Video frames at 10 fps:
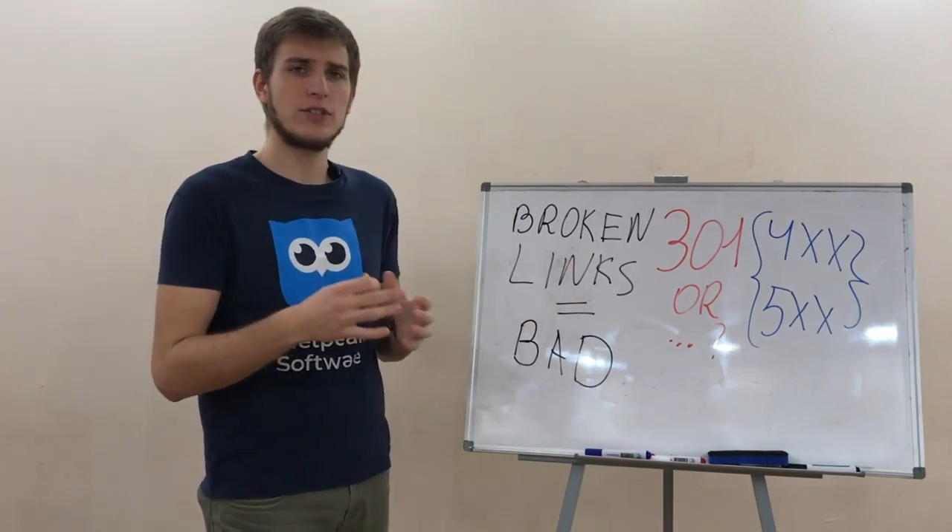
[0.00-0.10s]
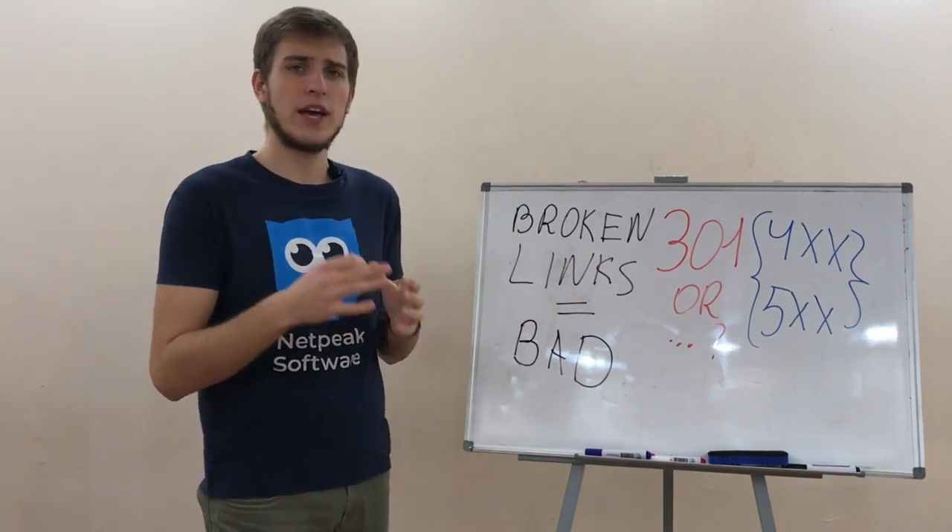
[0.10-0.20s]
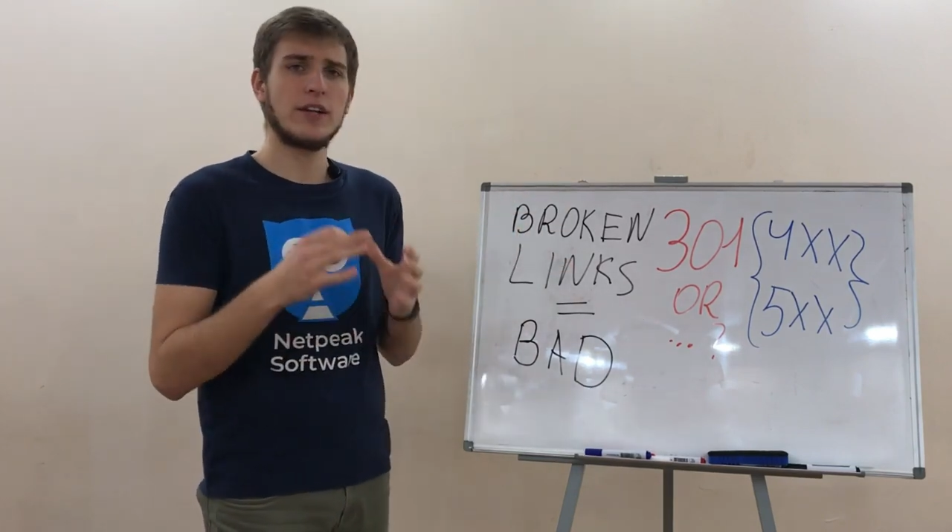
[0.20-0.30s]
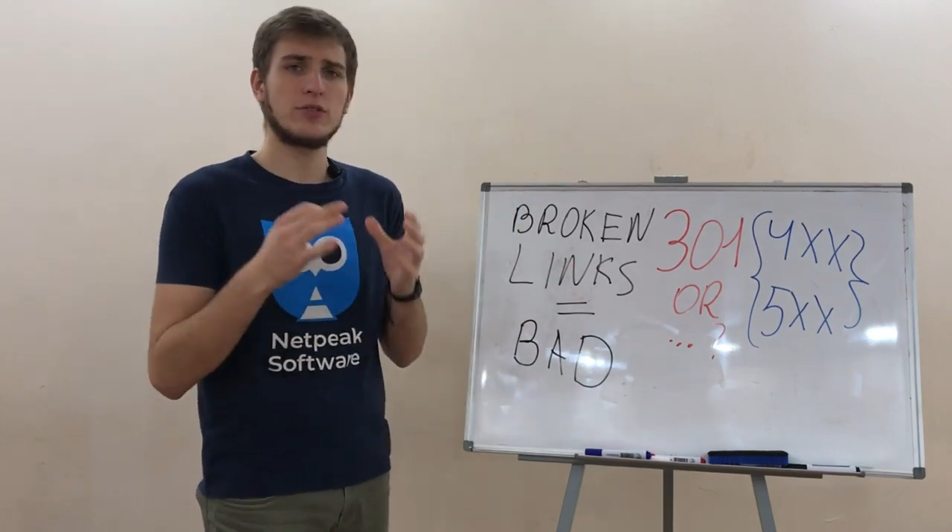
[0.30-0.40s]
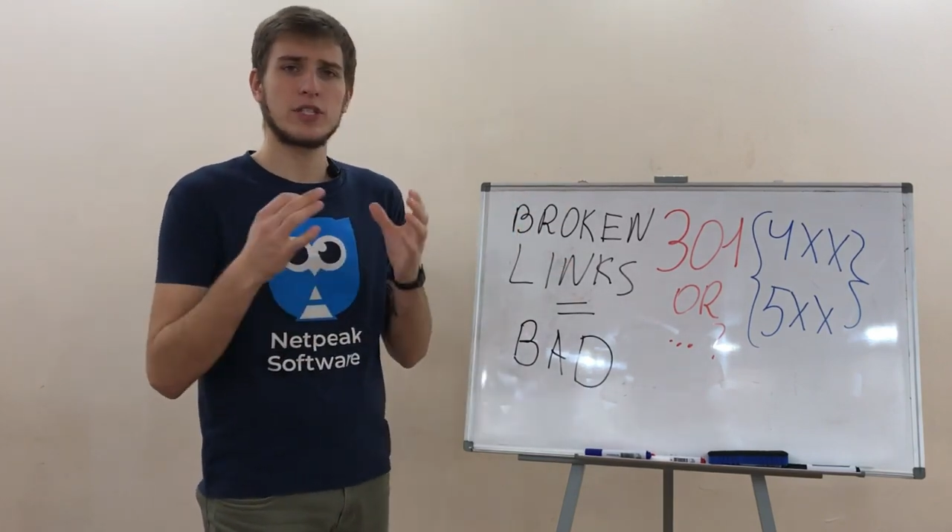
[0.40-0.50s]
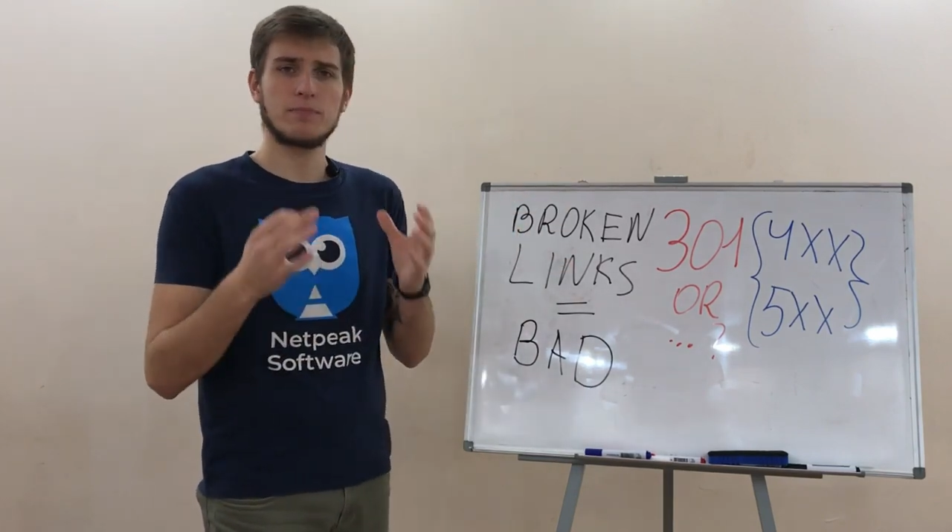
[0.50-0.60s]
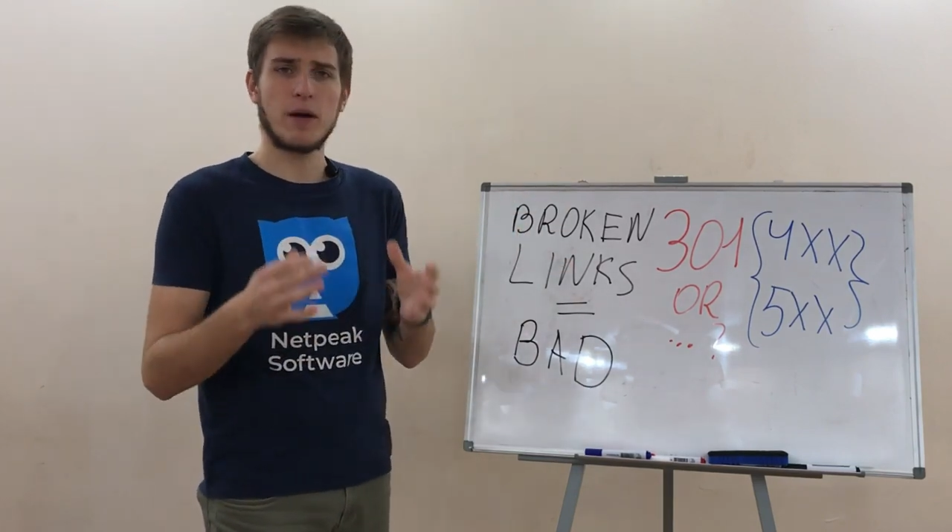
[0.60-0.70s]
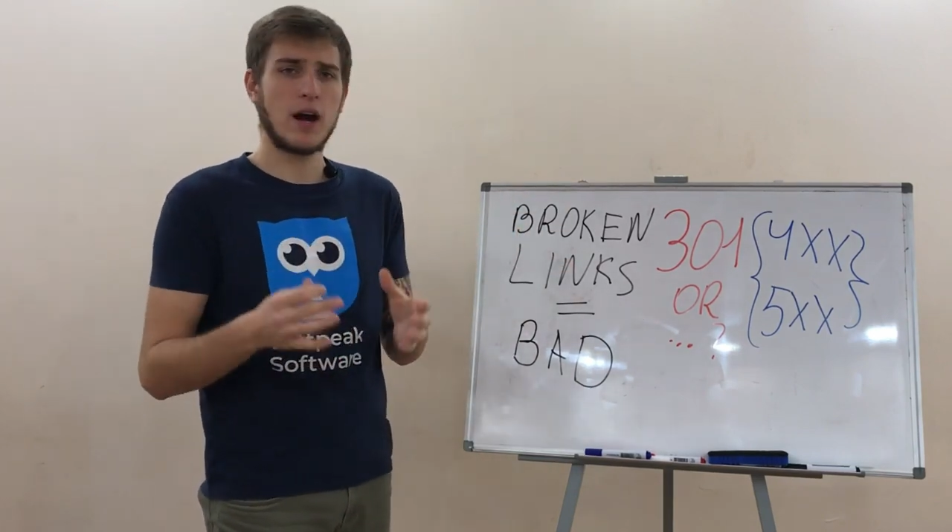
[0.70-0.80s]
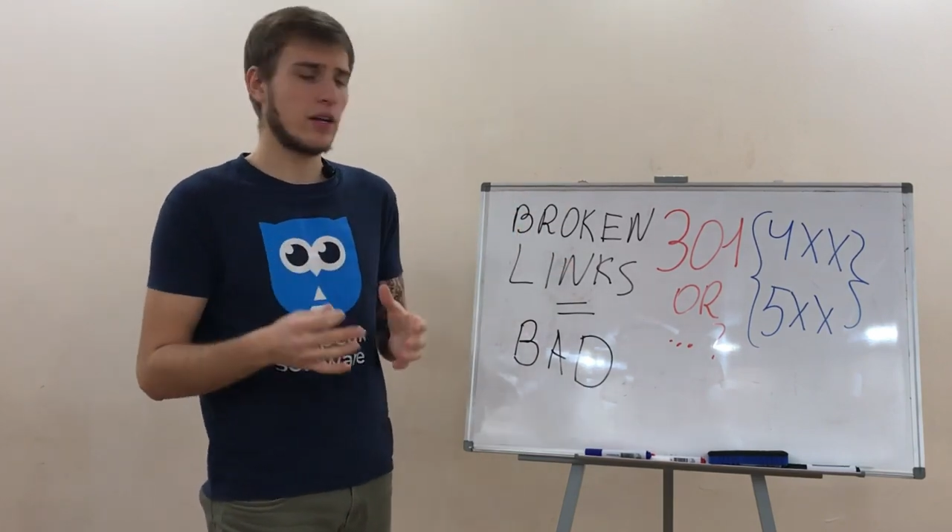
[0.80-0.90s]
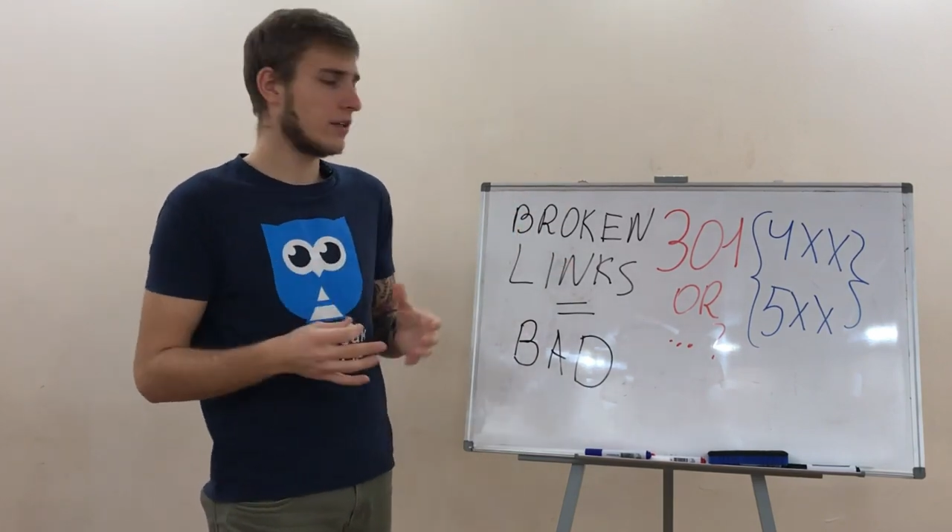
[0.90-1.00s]
that
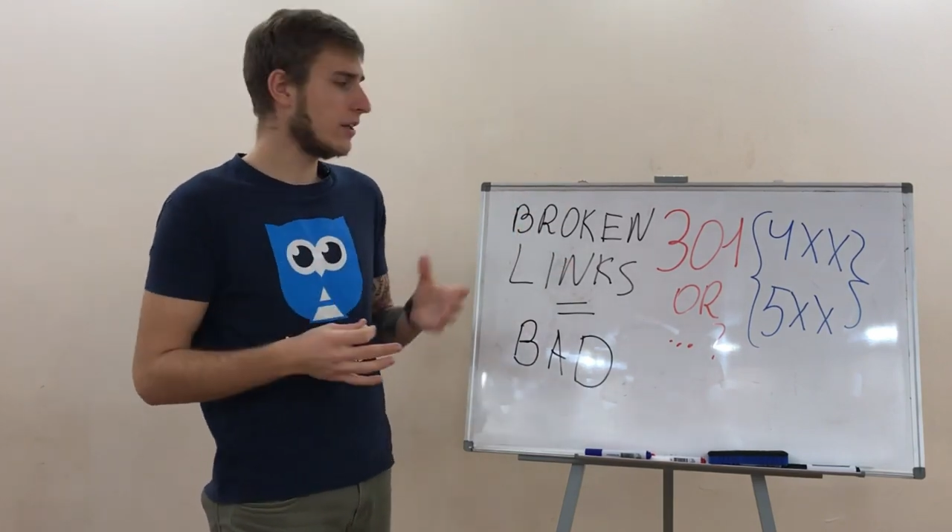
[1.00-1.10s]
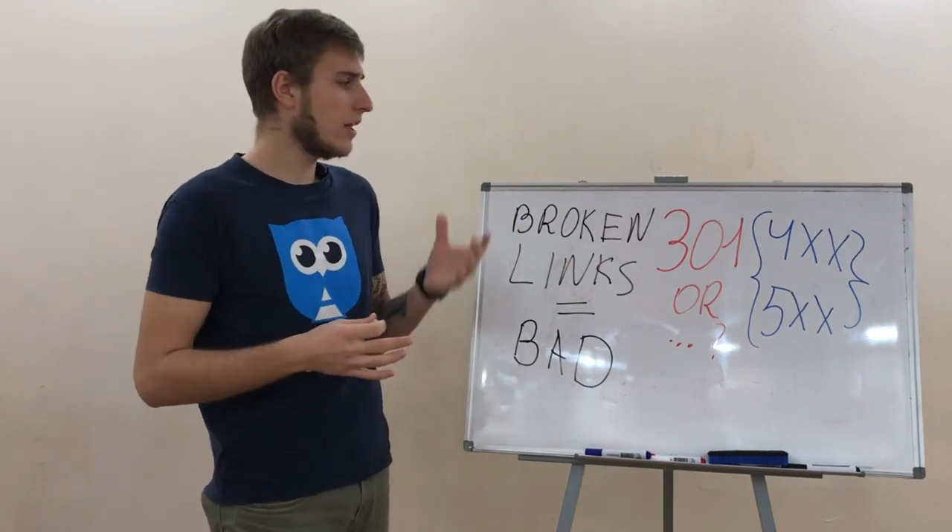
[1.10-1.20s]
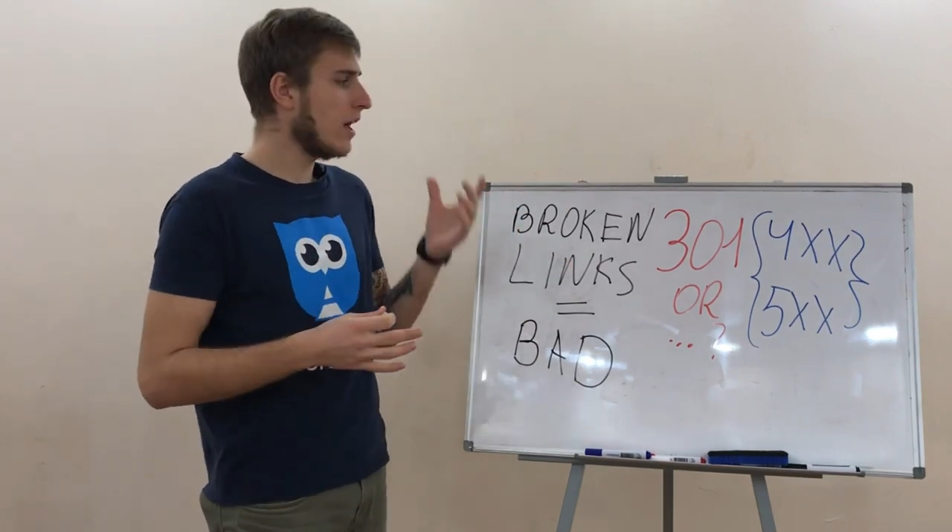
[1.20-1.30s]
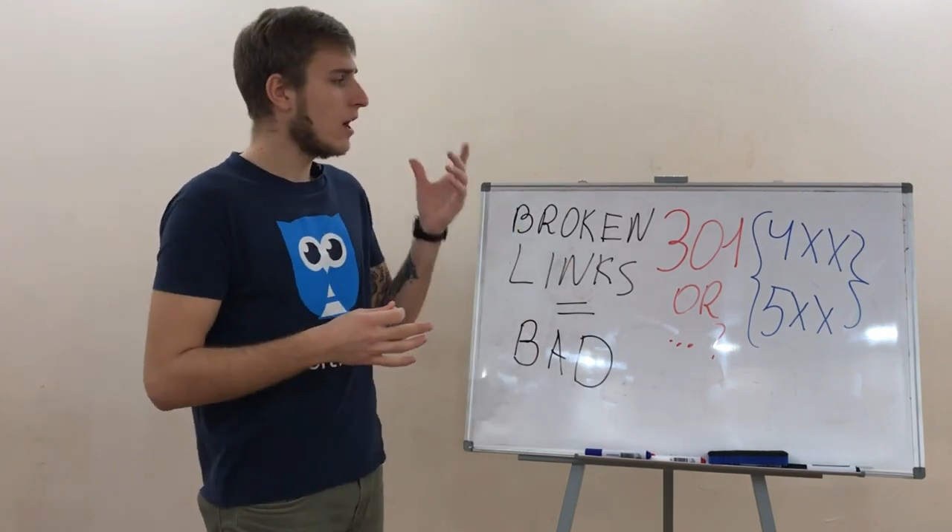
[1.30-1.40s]
responded